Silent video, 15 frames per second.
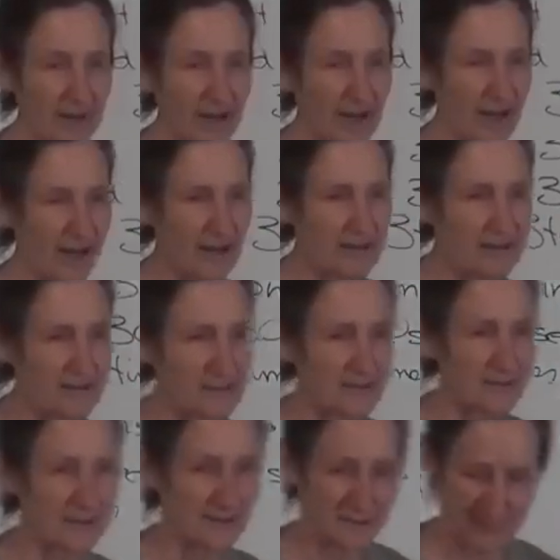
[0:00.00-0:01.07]

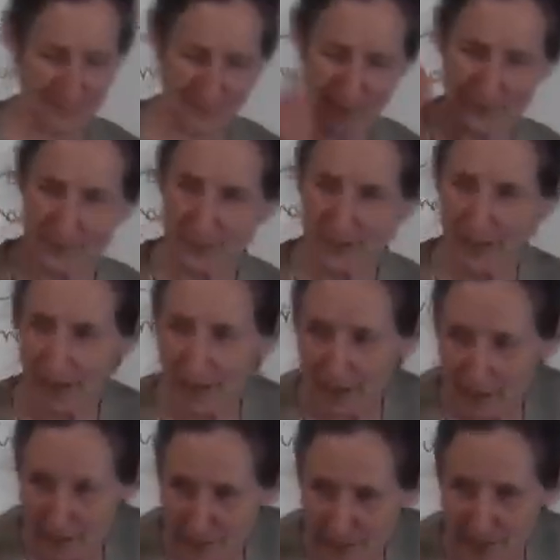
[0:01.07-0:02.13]
hands, maybe your
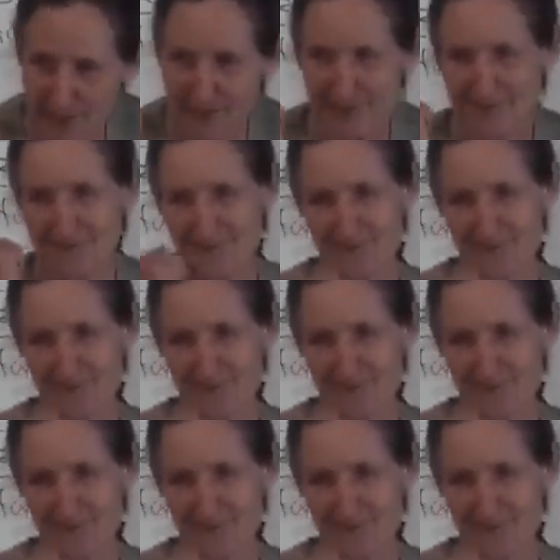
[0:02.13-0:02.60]
elbow,